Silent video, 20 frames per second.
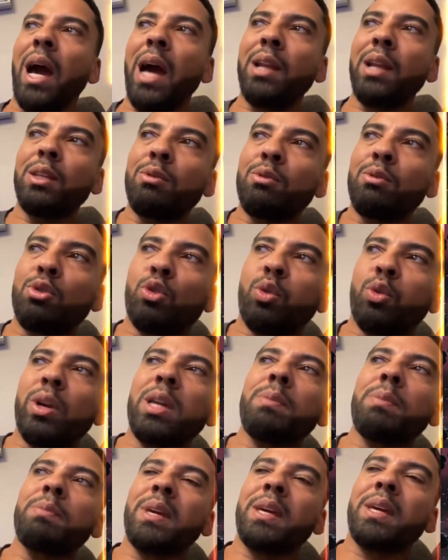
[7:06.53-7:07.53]
How do you
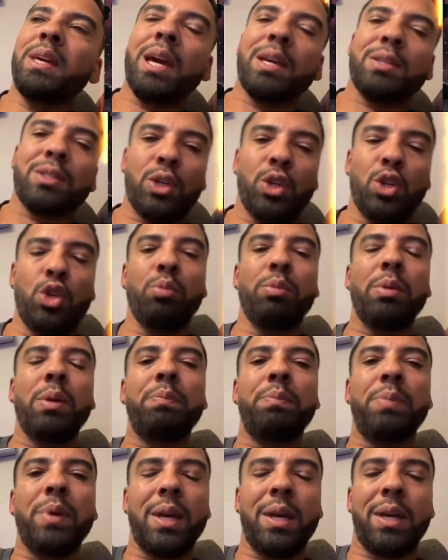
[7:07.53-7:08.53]
treat me as a
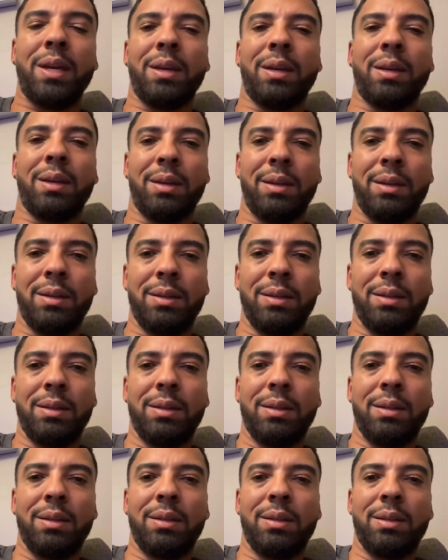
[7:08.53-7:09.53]
human being?
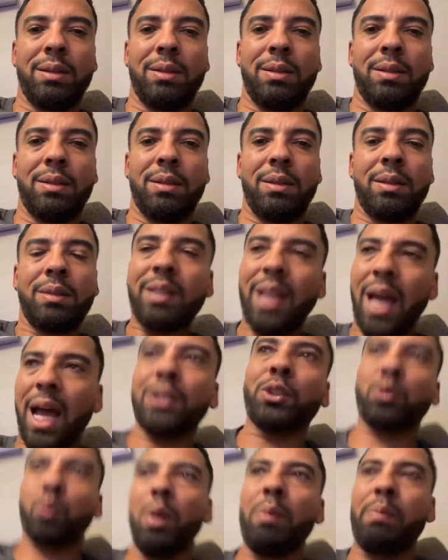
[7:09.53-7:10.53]

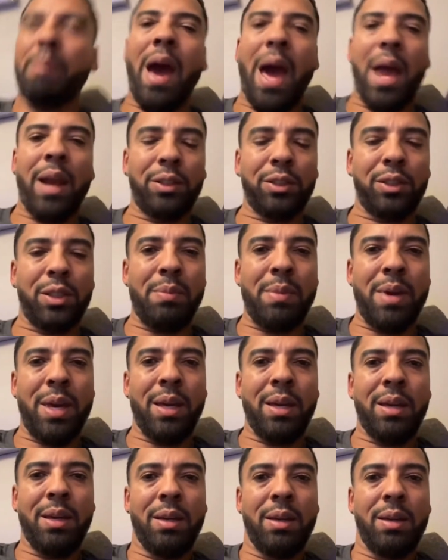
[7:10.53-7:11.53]
That's what matters to me.
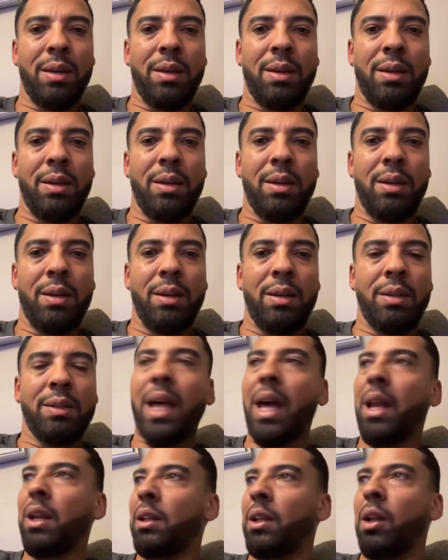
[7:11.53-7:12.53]

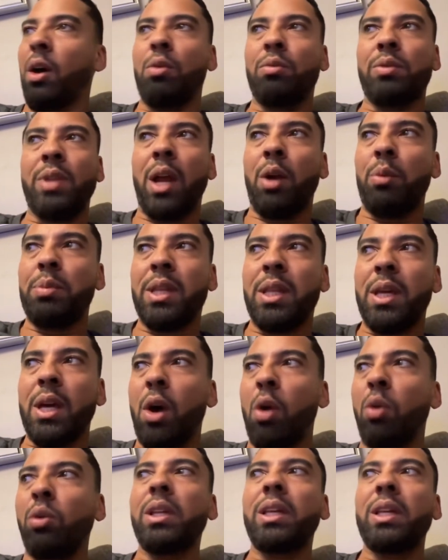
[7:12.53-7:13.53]
That'll be
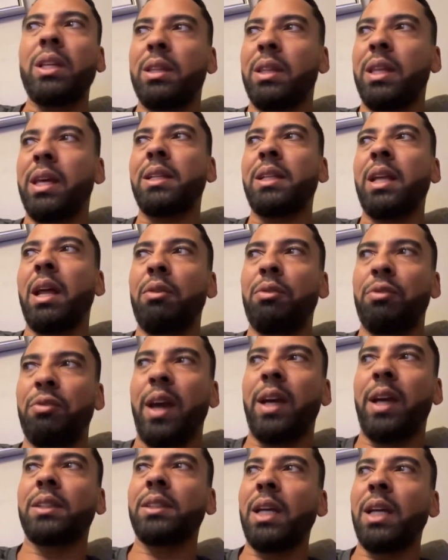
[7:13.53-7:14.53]
the only thing that
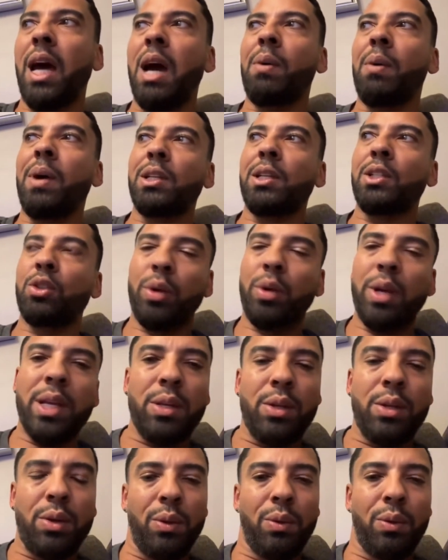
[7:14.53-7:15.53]
affects how I
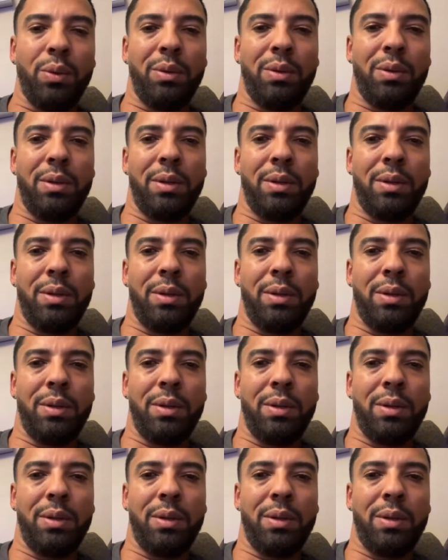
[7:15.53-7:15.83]
treat you.